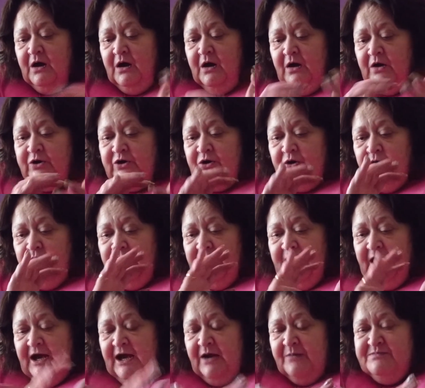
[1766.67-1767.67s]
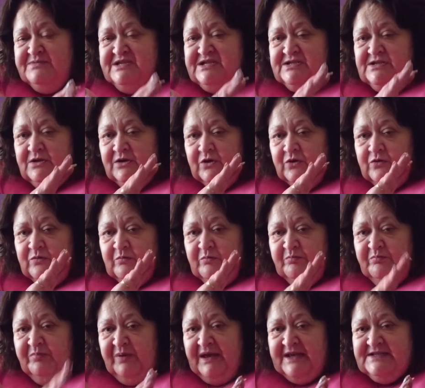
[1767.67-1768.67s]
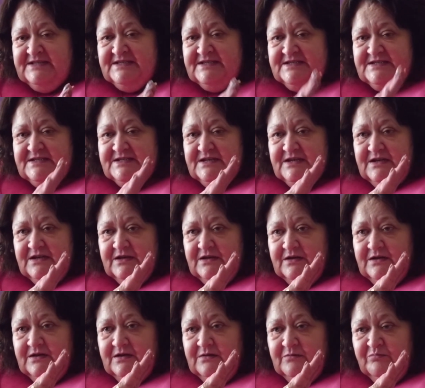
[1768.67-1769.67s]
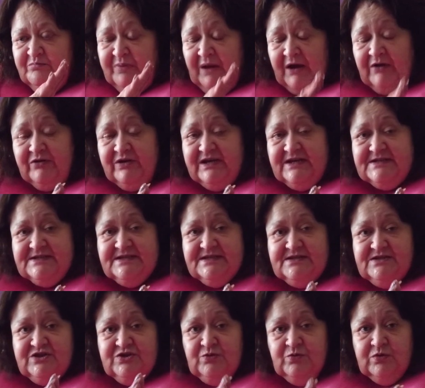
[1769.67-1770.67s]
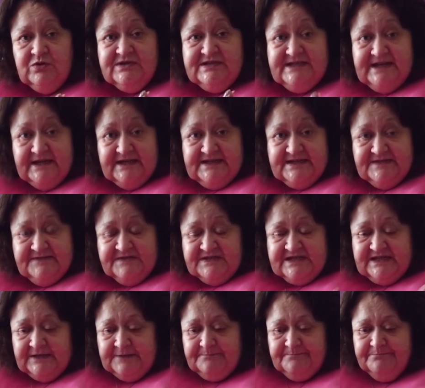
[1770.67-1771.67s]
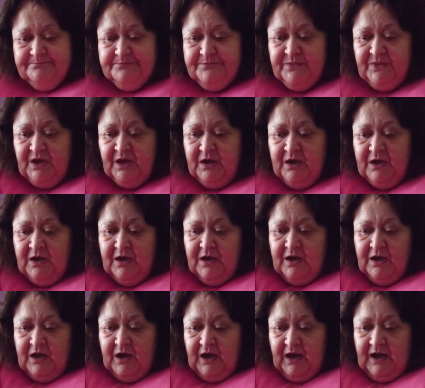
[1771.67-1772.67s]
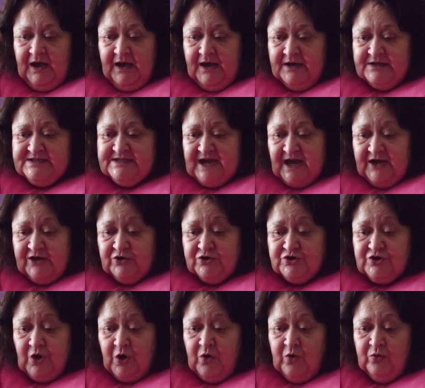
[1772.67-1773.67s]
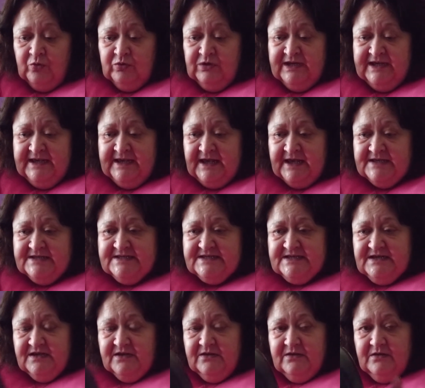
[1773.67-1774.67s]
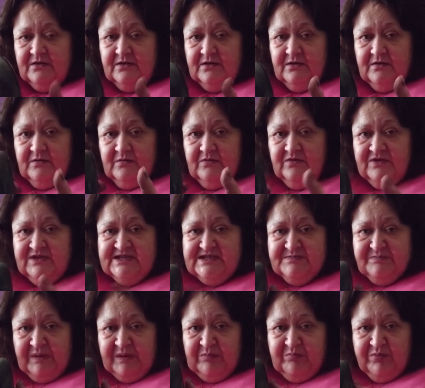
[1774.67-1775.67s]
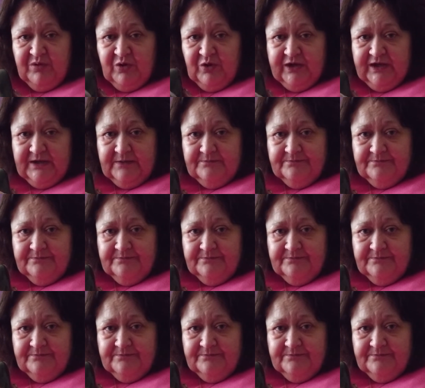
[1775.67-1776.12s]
are your absolute best barriers towards negativity. And I could only get this big boy